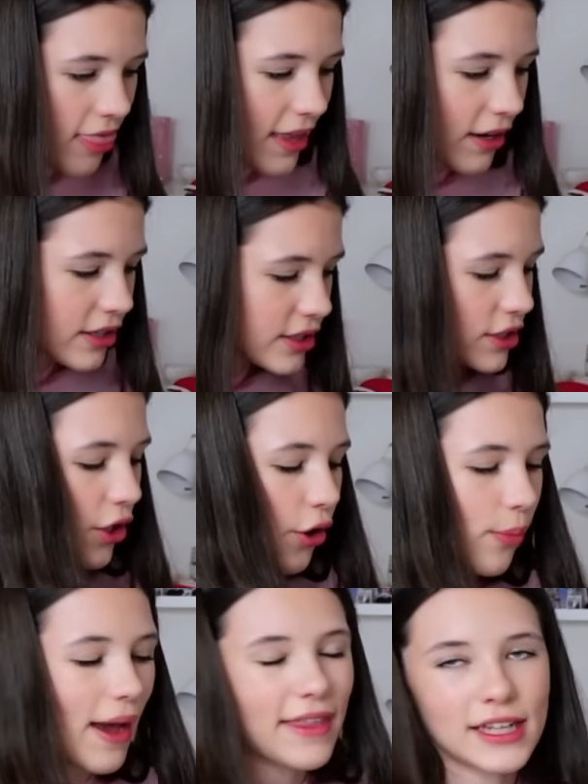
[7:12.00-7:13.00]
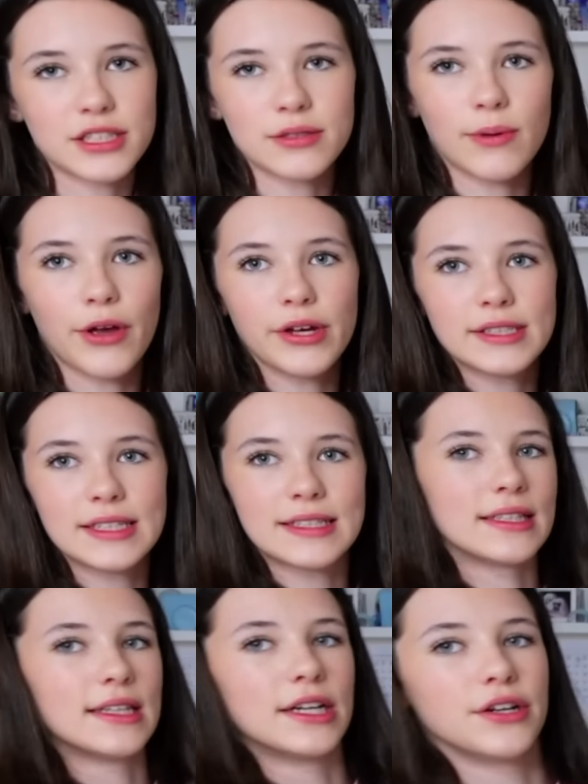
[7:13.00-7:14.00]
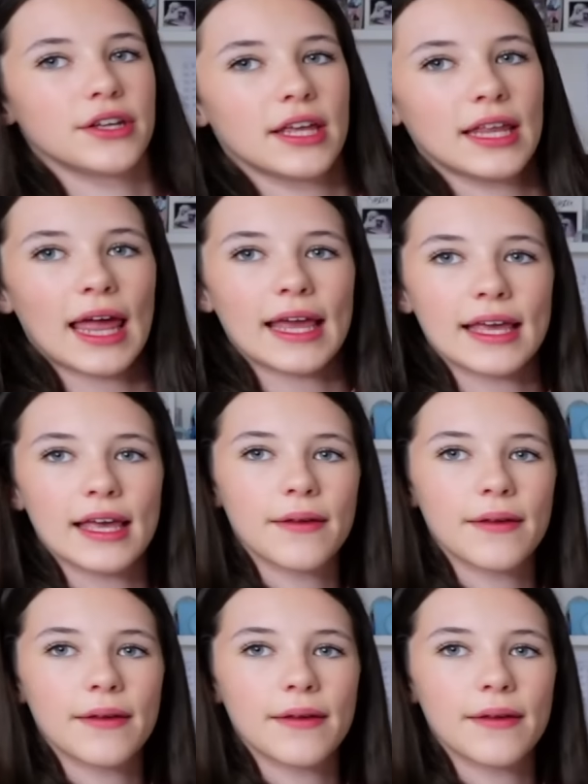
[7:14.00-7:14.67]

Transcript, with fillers: There is no way that just worked. It's literally like